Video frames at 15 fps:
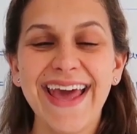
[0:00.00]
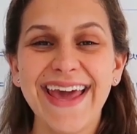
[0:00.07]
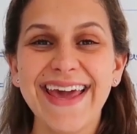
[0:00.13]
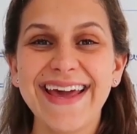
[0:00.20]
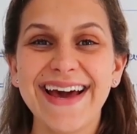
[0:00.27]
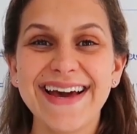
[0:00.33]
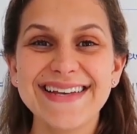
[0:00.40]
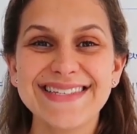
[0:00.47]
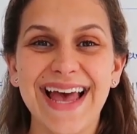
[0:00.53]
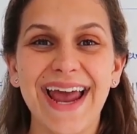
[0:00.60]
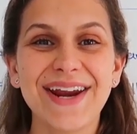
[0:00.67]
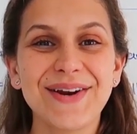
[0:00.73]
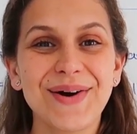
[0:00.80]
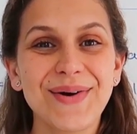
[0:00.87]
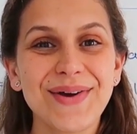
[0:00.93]
Hey guys,
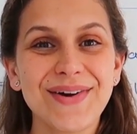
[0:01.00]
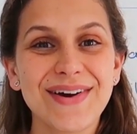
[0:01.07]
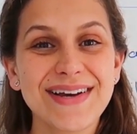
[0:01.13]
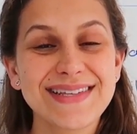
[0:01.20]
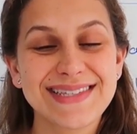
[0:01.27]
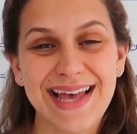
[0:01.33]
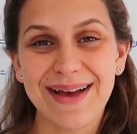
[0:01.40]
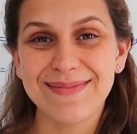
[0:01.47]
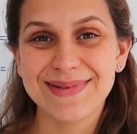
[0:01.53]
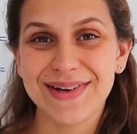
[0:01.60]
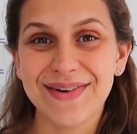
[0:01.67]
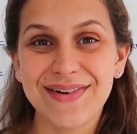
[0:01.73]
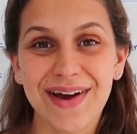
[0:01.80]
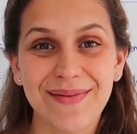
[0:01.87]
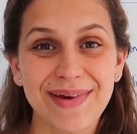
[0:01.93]
I know your exams
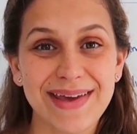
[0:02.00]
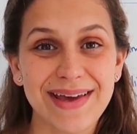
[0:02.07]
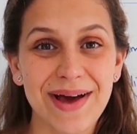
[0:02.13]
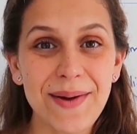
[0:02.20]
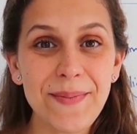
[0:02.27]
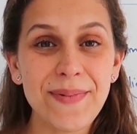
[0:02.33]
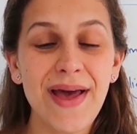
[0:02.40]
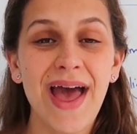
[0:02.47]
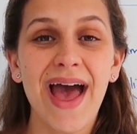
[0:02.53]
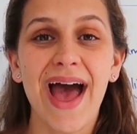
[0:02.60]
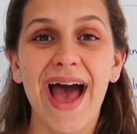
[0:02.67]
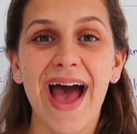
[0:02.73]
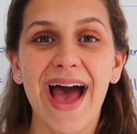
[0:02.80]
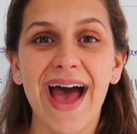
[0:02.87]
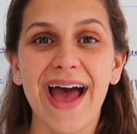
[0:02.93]
are coming up
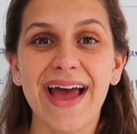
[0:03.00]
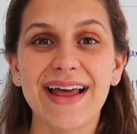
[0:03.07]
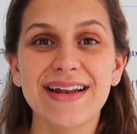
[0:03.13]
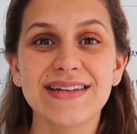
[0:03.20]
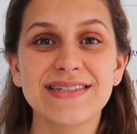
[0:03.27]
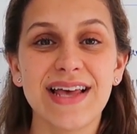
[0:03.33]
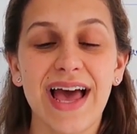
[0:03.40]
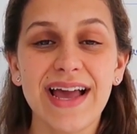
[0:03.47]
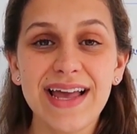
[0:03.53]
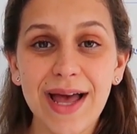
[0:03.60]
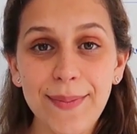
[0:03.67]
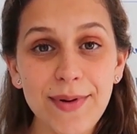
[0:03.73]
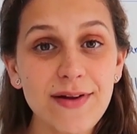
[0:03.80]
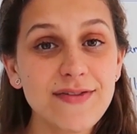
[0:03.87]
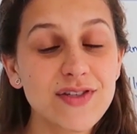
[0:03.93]
and a
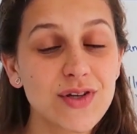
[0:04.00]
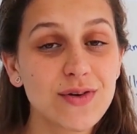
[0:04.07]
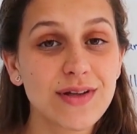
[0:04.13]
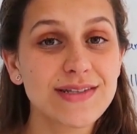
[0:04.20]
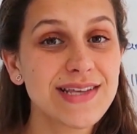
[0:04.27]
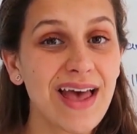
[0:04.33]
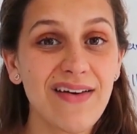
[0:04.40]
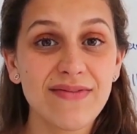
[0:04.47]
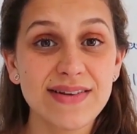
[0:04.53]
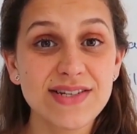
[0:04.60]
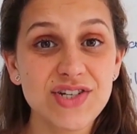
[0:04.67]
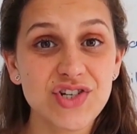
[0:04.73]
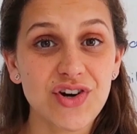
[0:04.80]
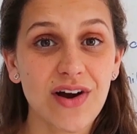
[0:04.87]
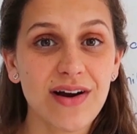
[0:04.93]
couple of students have been
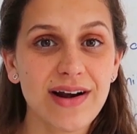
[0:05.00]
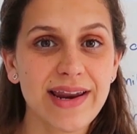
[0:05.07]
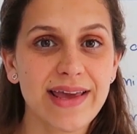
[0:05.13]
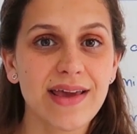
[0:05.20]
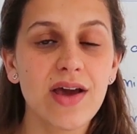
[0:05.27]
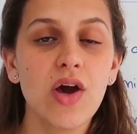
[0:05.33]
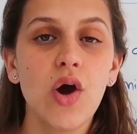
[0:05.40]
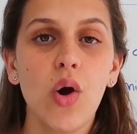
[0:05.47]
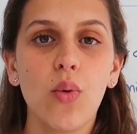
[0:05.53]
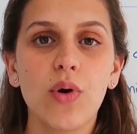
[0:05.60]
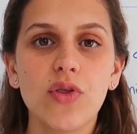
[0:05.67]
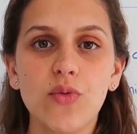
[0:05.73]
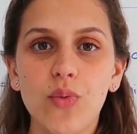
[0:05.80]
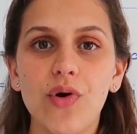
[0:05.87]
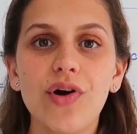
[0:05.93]
struggling
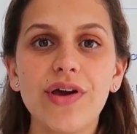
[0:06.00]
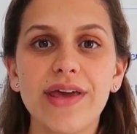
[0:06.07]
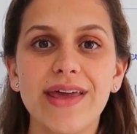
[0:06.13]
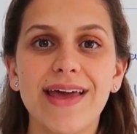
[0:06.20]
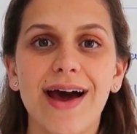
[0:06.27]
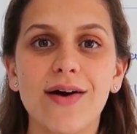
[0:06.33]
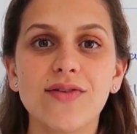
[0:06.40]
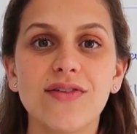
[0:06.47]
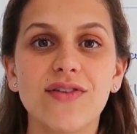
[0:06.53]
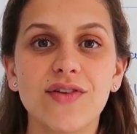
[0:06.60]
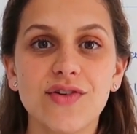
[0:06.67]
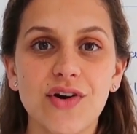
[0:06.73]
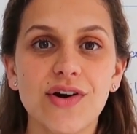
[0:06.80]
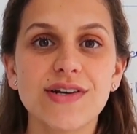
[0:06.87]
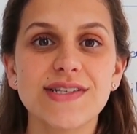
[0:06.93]
with working out the
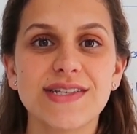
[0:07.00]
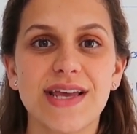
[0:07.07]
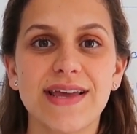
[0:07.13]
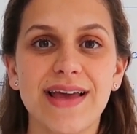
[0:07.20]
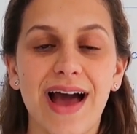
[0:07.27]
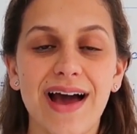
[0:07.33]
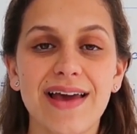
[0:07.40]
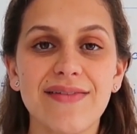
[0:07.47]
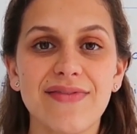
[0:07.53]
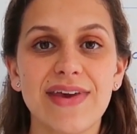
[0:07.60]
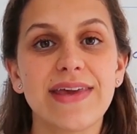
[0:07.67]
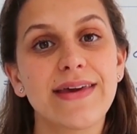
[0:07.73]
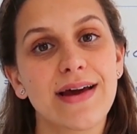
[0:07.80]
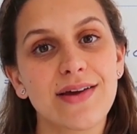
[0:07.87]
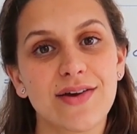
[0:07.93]
nursing
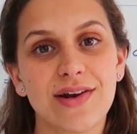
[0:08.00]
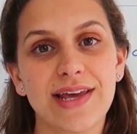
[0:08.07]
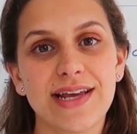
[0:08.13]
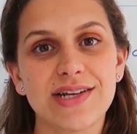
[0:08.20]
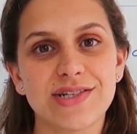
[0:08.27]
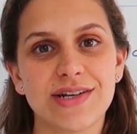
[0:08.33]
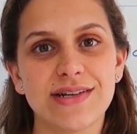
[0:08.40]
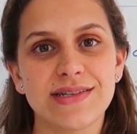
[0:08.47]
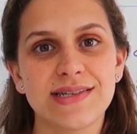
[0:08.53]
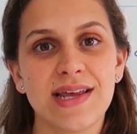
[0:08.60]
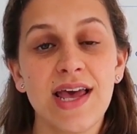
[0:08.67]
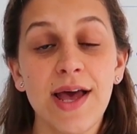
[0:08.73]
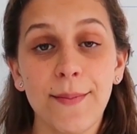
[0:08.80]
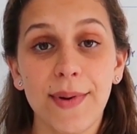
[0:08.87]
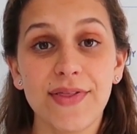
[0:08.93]
IV calculations,
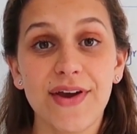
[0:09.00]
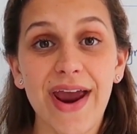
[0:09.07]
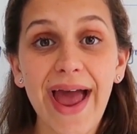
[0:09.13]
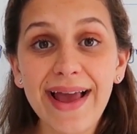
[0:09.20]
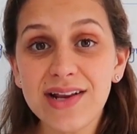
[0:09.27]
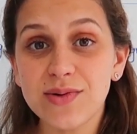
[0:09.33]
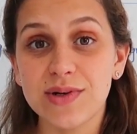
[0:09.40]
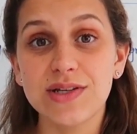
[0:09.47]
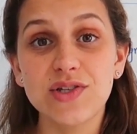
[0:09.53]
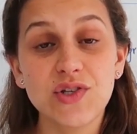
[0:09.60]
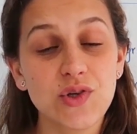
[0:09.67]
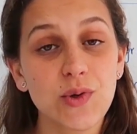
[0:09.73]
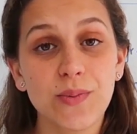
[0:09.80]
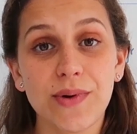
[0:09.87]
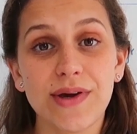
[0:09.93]
but they're actually
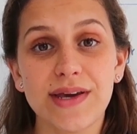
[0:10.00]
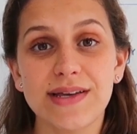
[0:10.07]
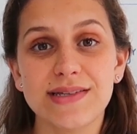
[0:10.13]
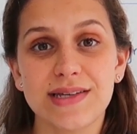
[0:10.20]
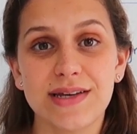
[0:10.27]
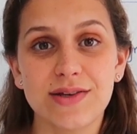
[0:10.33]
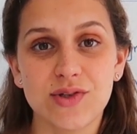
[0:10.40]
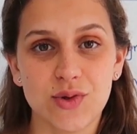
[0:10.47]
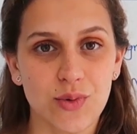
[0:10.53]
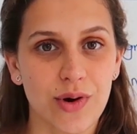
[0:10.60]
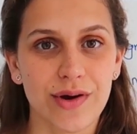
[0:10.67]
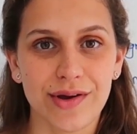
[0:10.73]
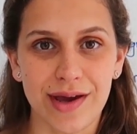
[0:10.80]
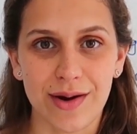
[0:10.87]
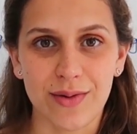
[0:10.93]
super easy to
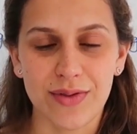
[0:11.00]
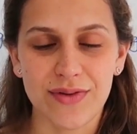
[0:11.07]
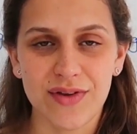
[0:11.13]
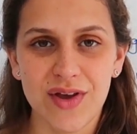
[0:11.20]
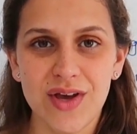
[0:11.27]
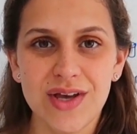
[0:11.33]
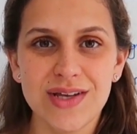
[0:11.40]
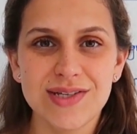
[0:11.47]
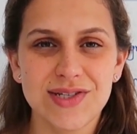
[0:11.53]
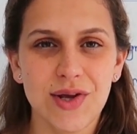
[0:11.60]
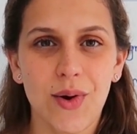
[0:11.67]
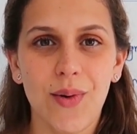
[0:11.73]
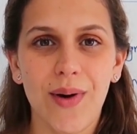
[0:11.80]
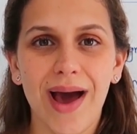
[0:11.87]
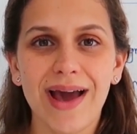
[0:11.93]
work out.
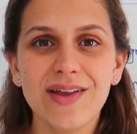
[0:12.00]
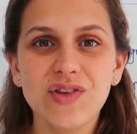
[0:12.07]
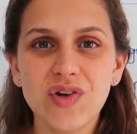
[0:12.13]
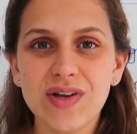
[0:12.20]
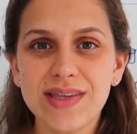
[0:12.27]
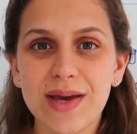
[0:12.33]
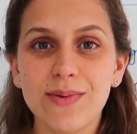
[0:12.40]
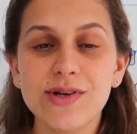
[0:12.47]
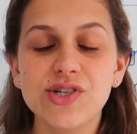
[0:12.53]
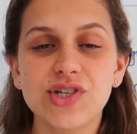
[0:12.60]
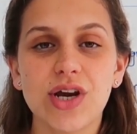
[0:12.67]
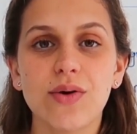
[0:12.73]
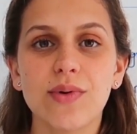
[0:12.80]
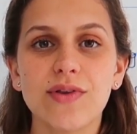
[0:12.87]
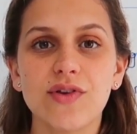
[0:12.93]
So I thought I would
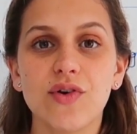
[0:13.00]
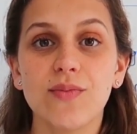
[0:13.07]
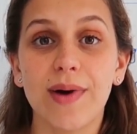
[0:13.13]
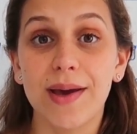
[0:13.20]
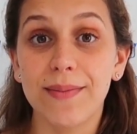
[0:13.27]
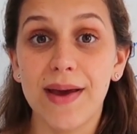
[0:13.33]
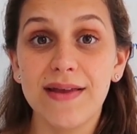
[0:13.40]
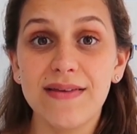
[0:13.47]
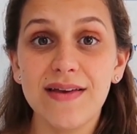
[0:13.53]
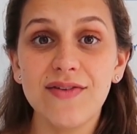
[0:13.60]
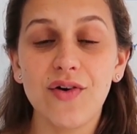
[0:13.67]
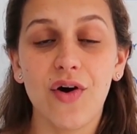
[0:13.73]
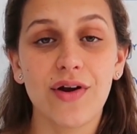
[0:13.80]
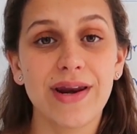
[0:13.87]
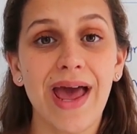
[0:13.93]
share with you my
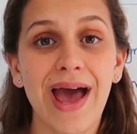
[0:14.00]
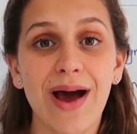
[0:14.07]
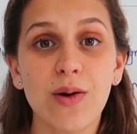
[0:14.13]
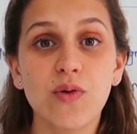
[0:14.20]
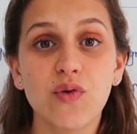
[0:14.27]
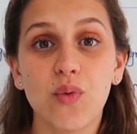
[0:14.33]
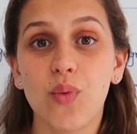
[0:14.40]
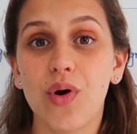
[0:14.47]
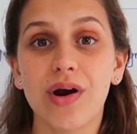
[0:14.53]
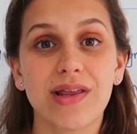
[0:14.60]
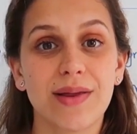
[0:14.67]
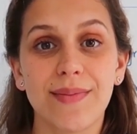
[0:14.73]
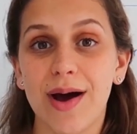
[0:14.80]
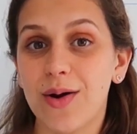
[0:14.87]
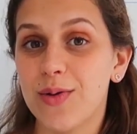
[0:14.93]
method on how to work
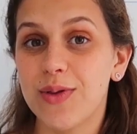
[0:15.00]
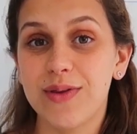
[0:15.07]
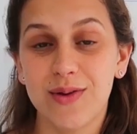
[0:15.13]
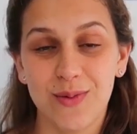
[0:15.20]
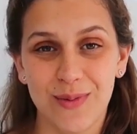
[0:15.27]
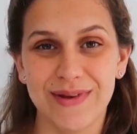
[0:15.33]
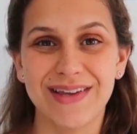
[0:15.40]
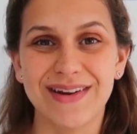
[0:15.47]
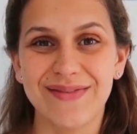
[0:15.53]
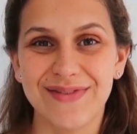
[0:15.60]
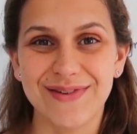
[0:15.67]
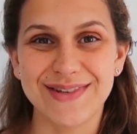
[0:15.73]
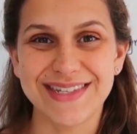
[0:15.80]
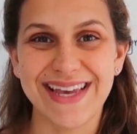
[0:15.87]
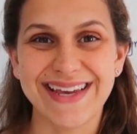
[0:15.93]
them out within a
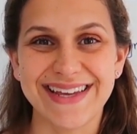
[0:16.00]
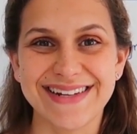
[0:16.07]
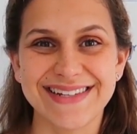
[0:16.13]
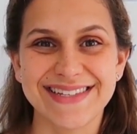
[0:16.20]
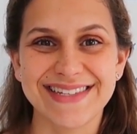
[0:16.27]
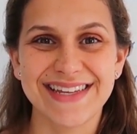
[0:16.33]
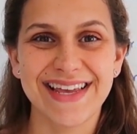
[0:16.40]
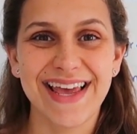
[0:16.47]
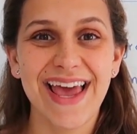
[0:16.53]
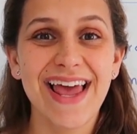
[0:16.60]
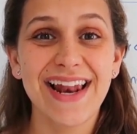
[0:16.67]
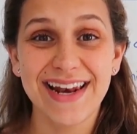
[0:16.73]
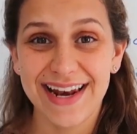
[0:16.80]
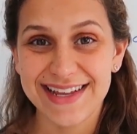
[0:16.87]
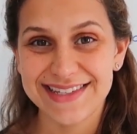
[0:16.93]
few seconds.
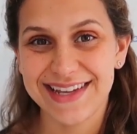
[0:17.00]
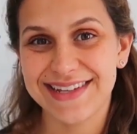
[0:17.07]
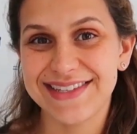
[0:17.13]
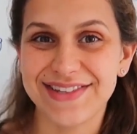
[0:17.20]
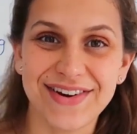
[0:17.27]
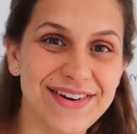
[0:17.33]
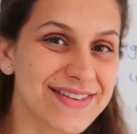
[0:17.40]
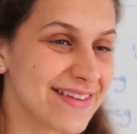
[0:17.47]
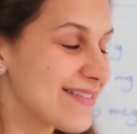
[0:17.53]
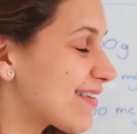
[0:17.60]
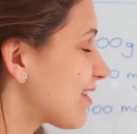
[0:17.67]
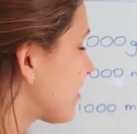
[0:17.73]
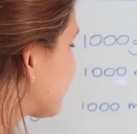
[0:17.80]
Let's get started.